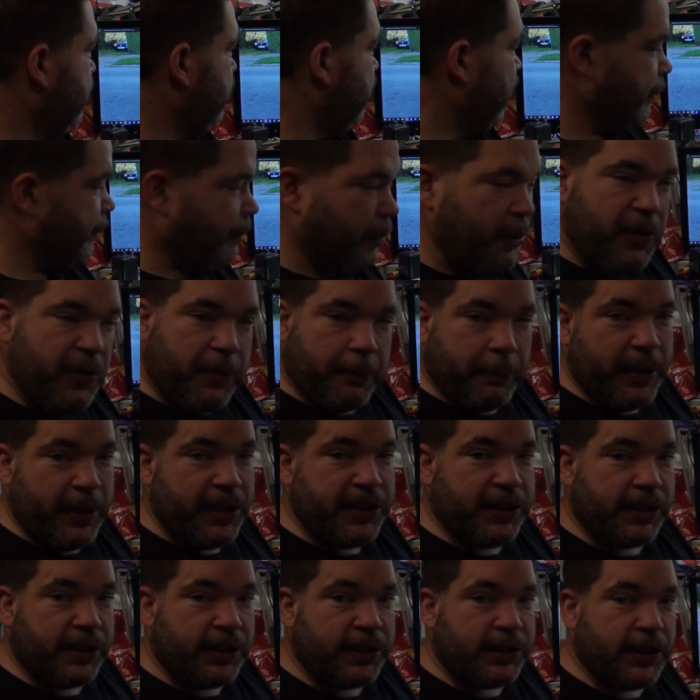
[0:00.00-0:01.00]
they both
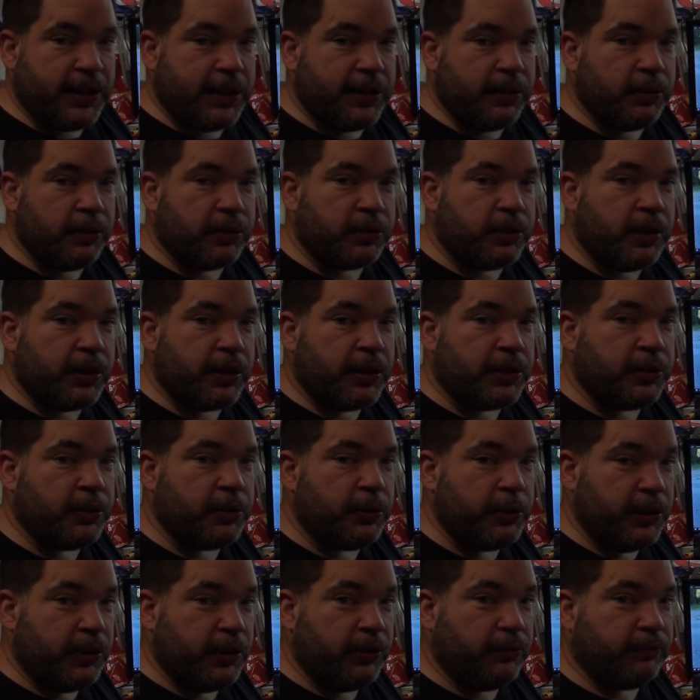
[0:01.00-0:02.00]
basically said it looks like a
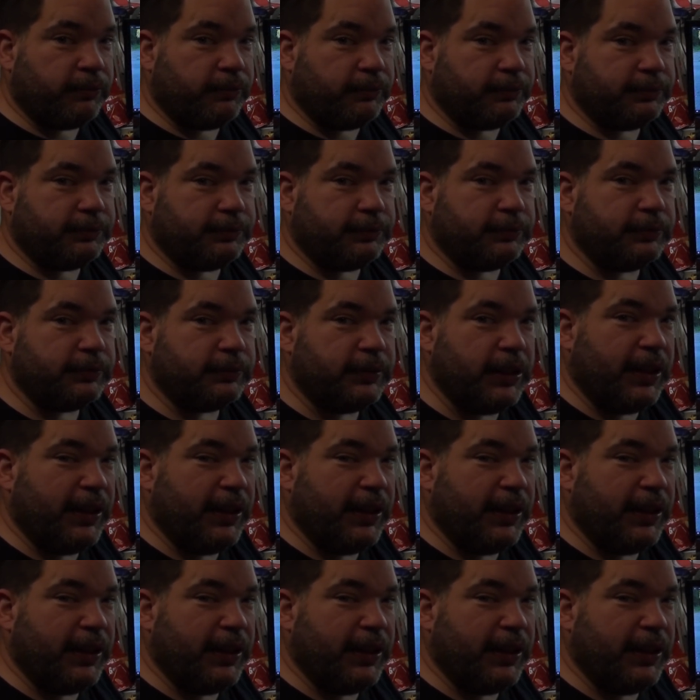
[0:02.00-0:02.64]
toilet. and